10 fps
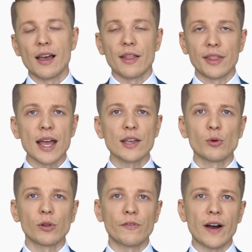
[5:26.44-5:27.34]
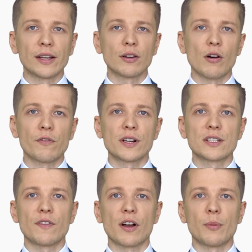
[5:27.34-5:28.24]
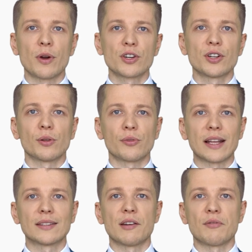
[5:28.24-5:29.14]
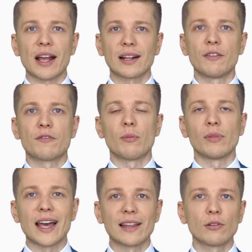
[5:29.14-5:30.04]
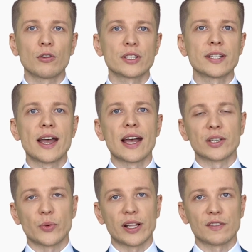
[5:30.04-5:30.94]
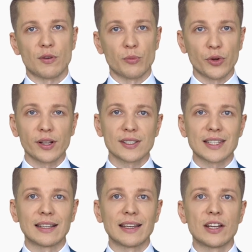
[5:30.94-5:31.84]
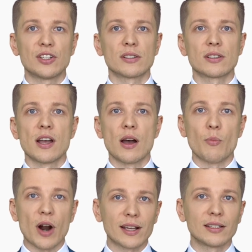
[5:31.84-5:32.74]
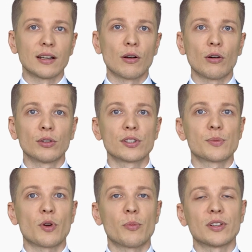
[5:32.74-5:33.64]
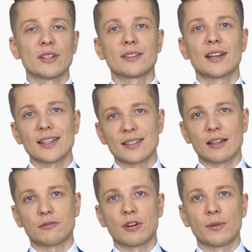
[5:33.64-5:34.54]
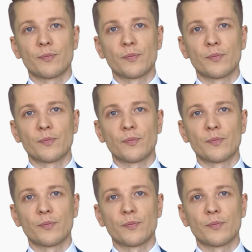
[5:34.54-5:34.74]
There you will find offers for commercial rent directly from landlords, as well as from real estate agents, marketing owners' properties, etc.